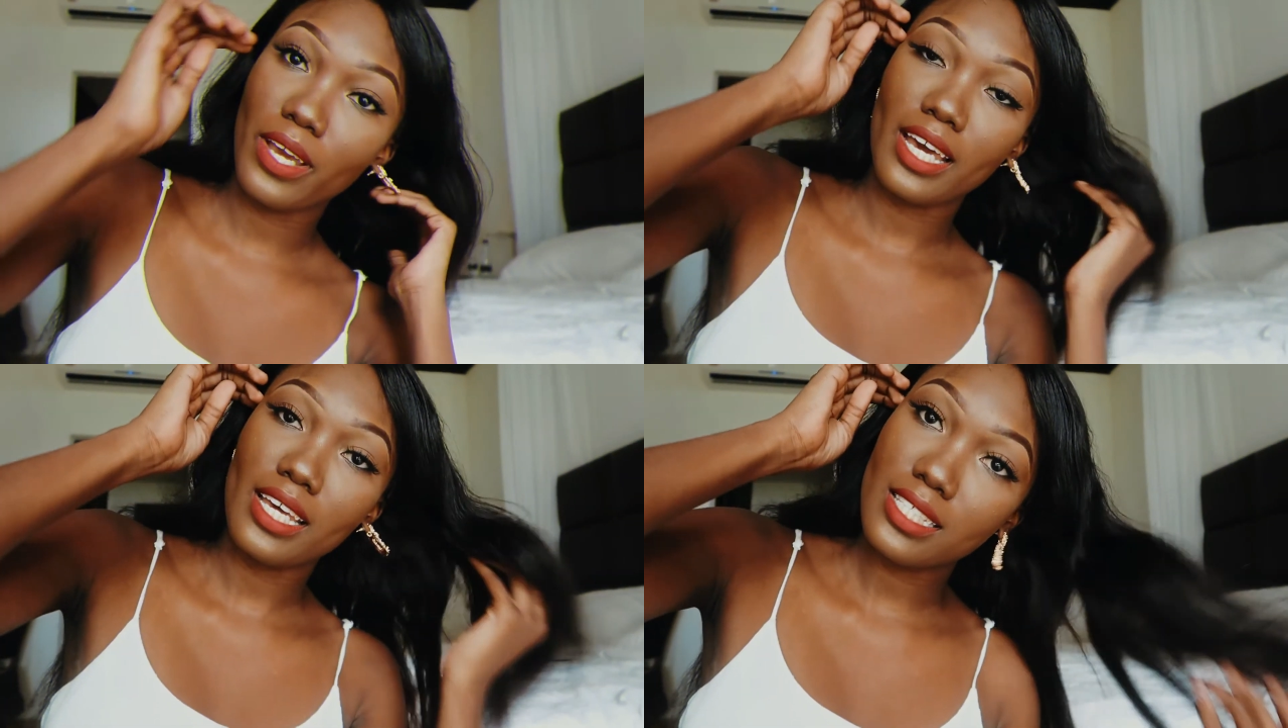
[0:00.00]

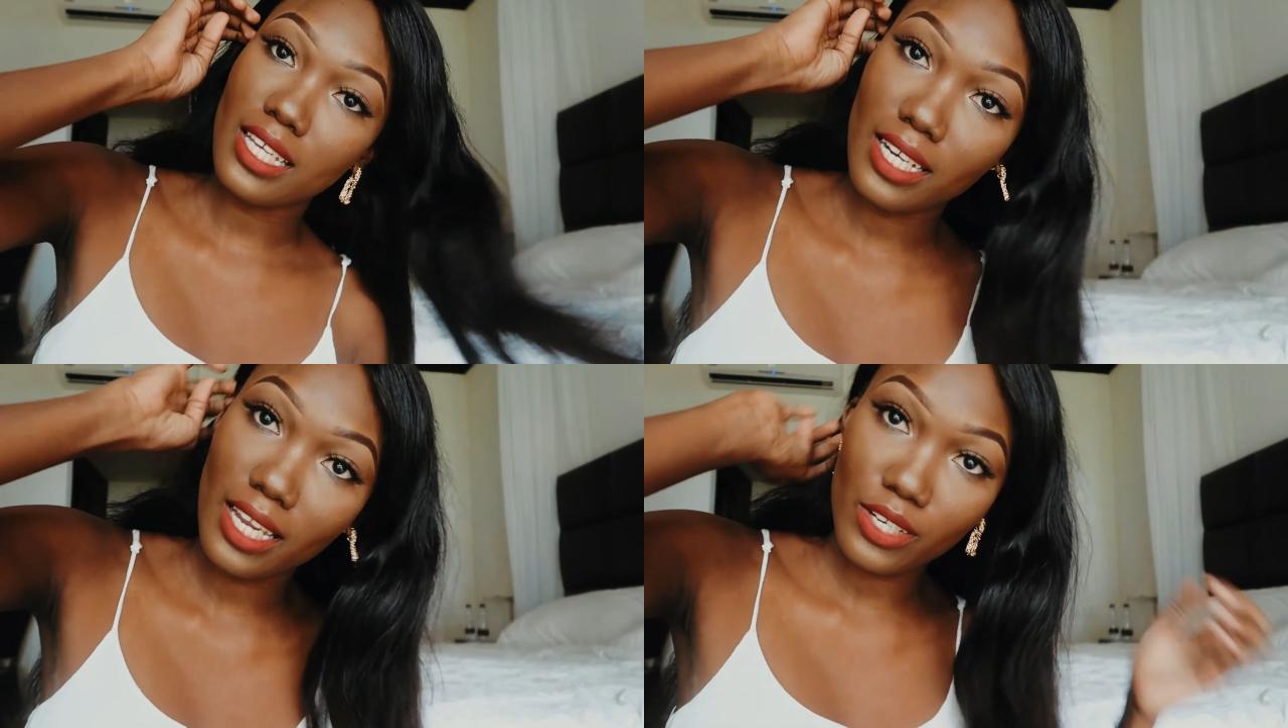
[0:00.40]
guys,
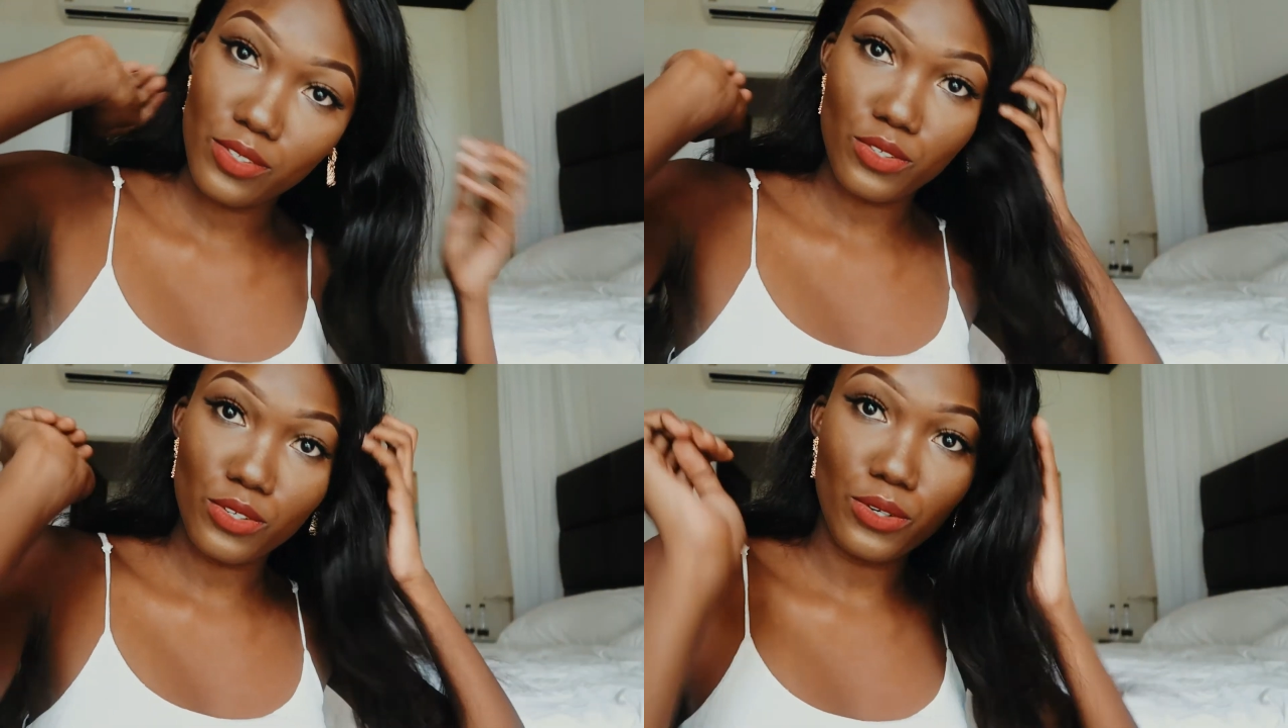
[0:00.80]
I'd like
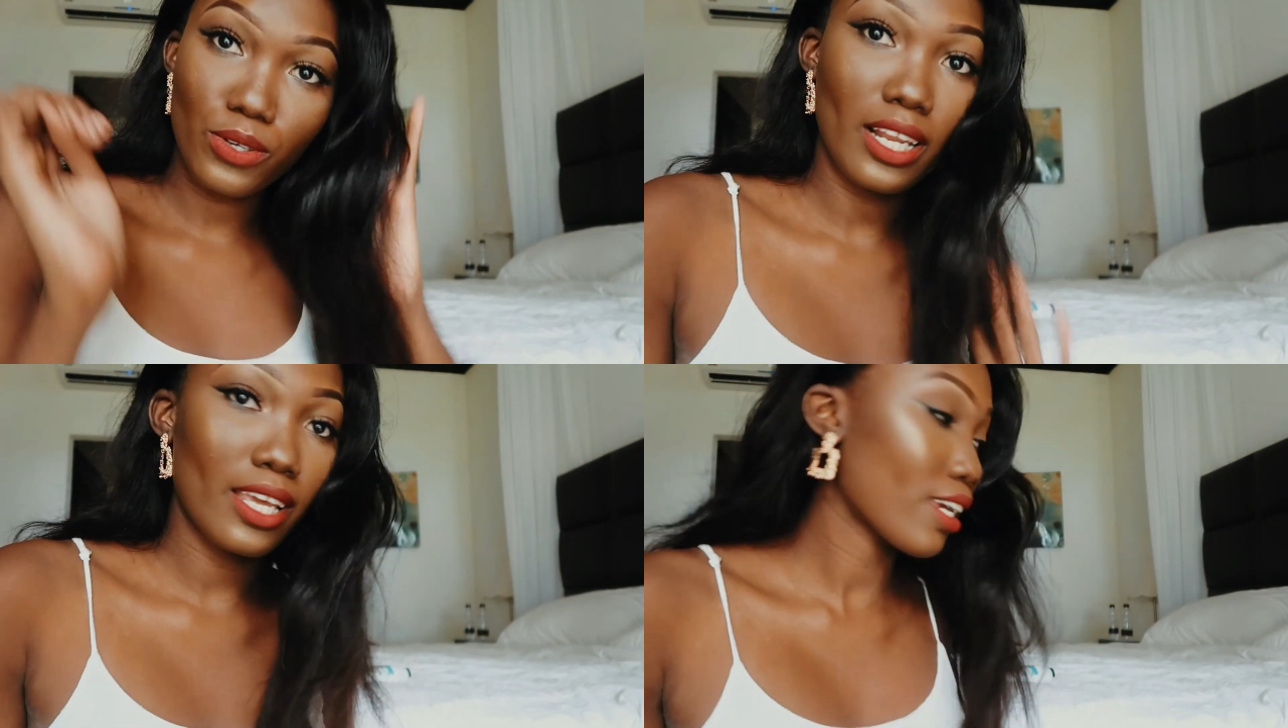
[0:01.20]
to show you
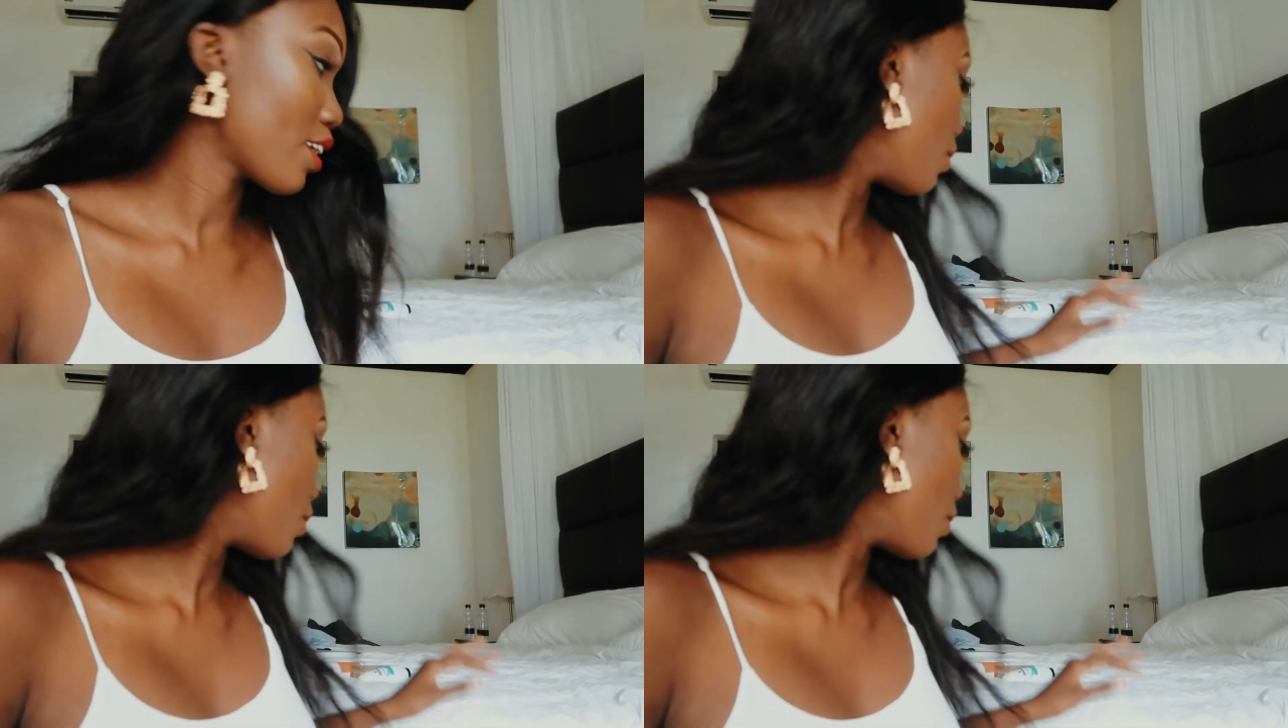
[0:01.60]
like